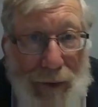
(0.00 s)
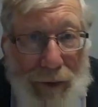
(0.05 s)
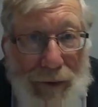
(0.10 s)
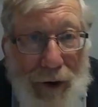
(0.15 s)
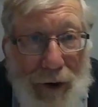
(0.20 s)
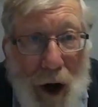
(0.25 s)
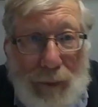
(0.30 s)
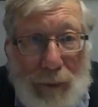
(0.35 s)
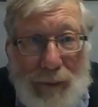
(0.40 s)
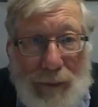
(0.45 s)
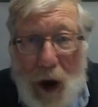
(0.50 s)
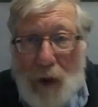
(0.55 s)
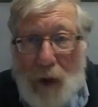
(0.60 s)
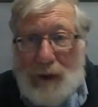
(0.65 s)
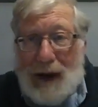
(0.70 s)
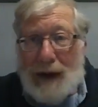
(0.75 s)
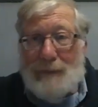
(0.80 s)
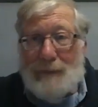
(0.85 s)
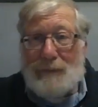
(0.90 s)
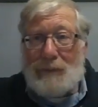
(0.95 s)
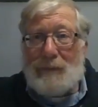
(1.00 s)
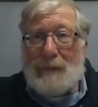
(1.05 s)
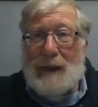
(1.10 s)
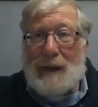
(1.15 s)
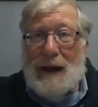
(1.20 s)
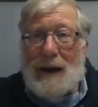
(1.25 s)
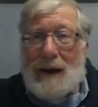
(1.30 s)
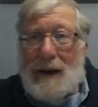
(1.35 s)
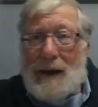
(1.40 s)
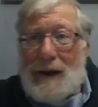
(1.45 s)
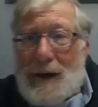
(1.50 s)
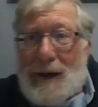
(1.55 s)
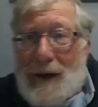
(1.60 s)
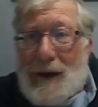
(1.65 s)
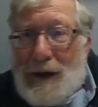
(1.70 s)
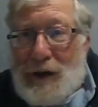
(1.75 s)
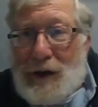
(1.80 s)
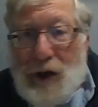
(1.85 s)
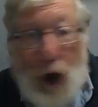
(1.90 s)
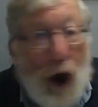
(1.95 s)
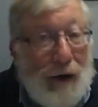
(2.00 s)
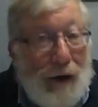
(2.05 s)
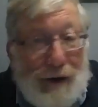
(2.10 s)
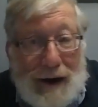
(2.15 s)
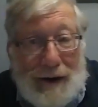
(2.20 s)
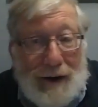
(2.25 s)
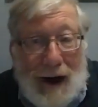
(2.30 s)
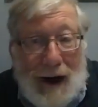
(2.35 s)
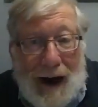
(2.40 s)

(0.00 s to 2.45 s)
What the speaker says: No. Okay. Sorry,